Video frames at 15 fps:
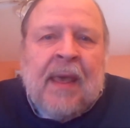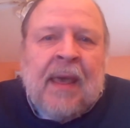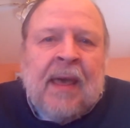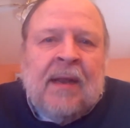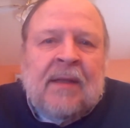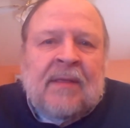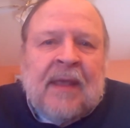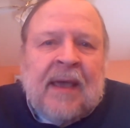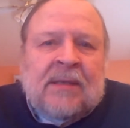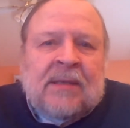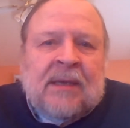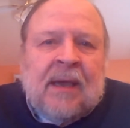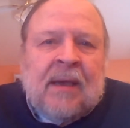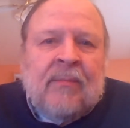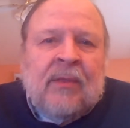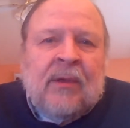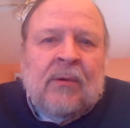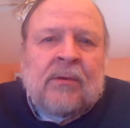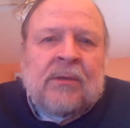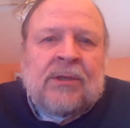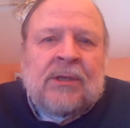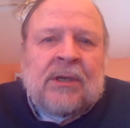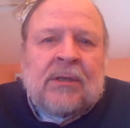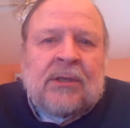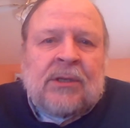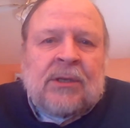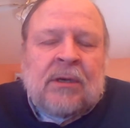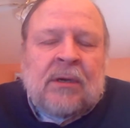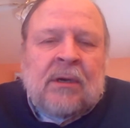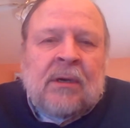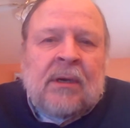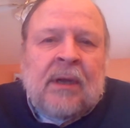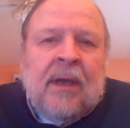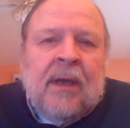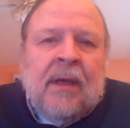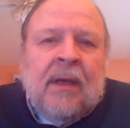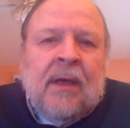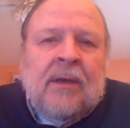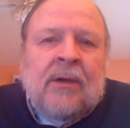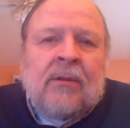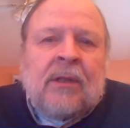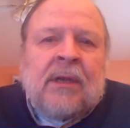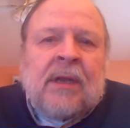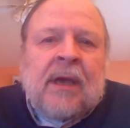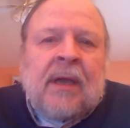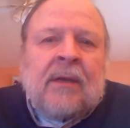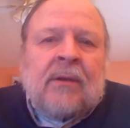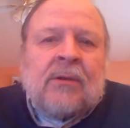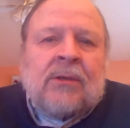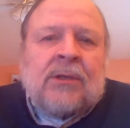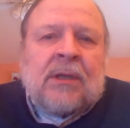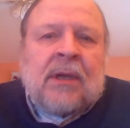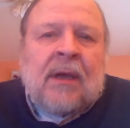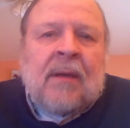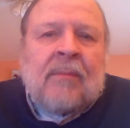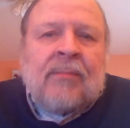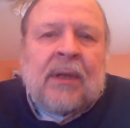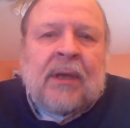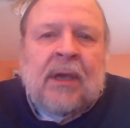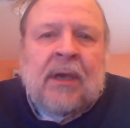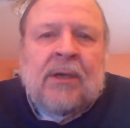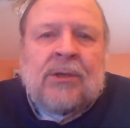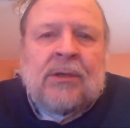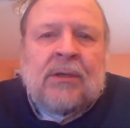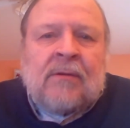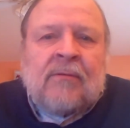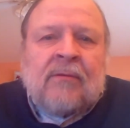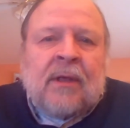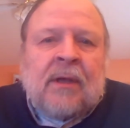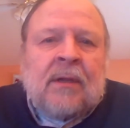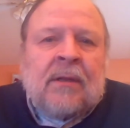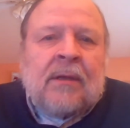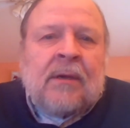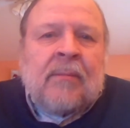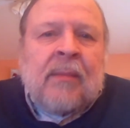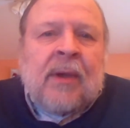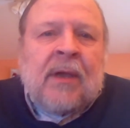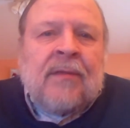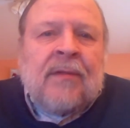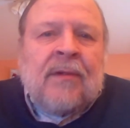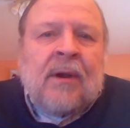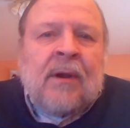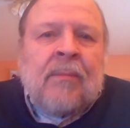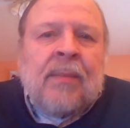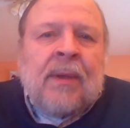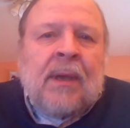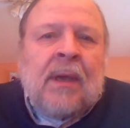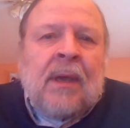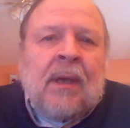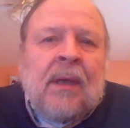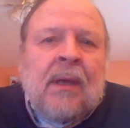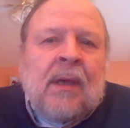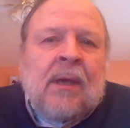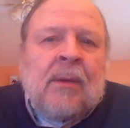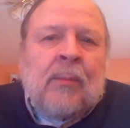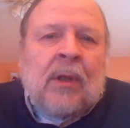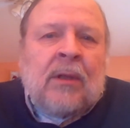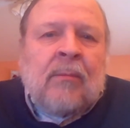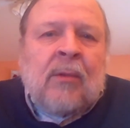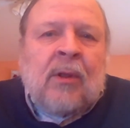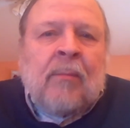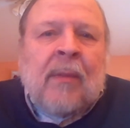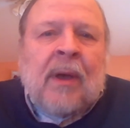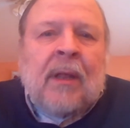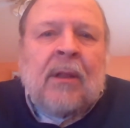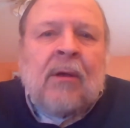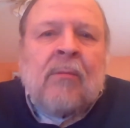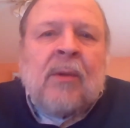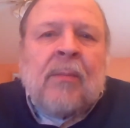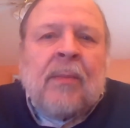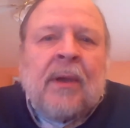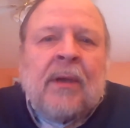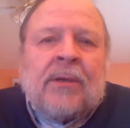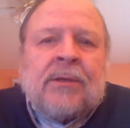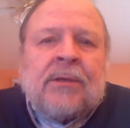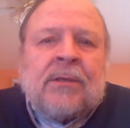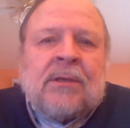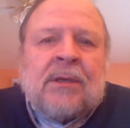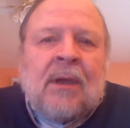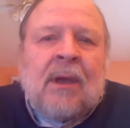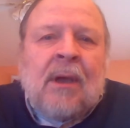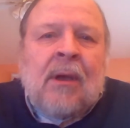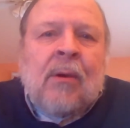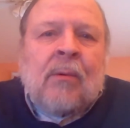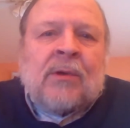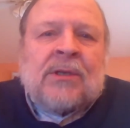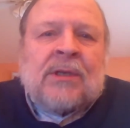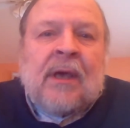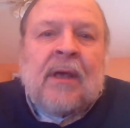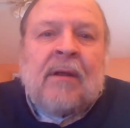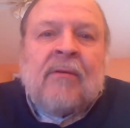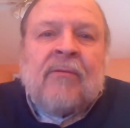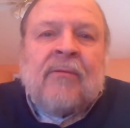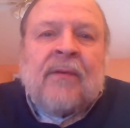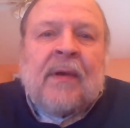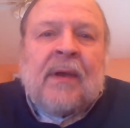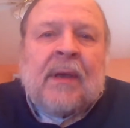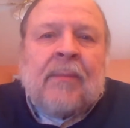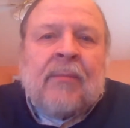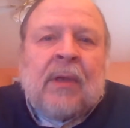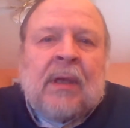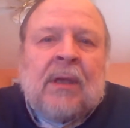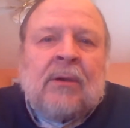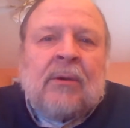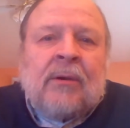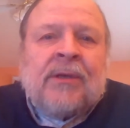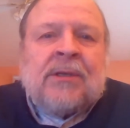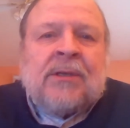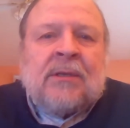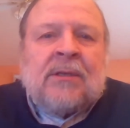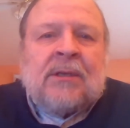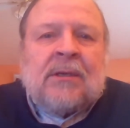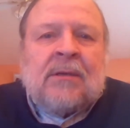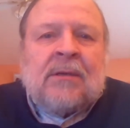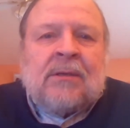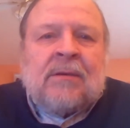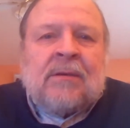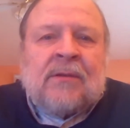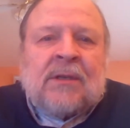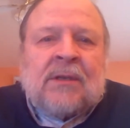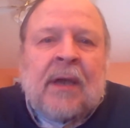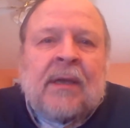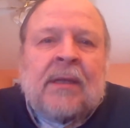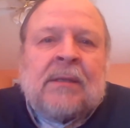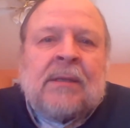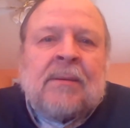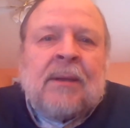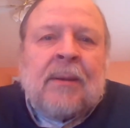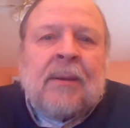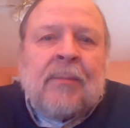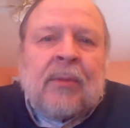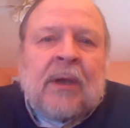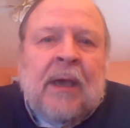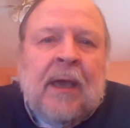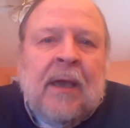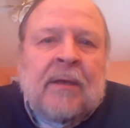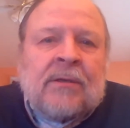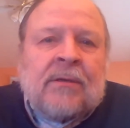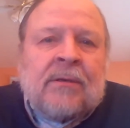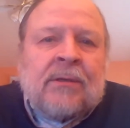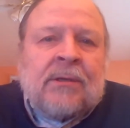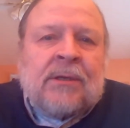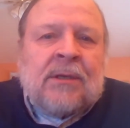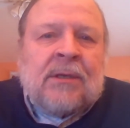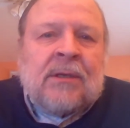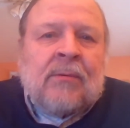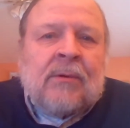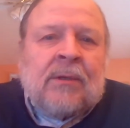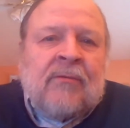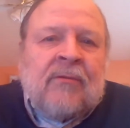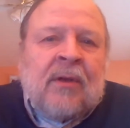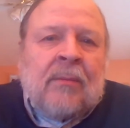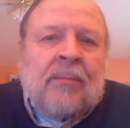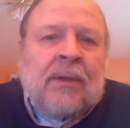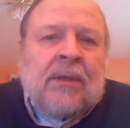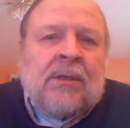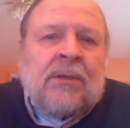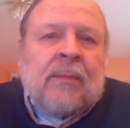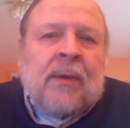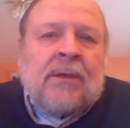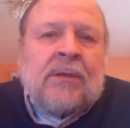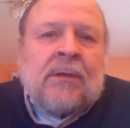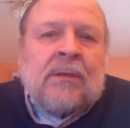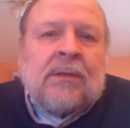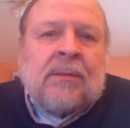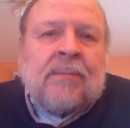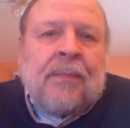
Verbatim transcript: And at that time, there was concern, uh, a newly diagnosed complication of lenalidomide therapy in multiple myeloma patients was that of uh, increased incidence of second cancers that would develop in these patients.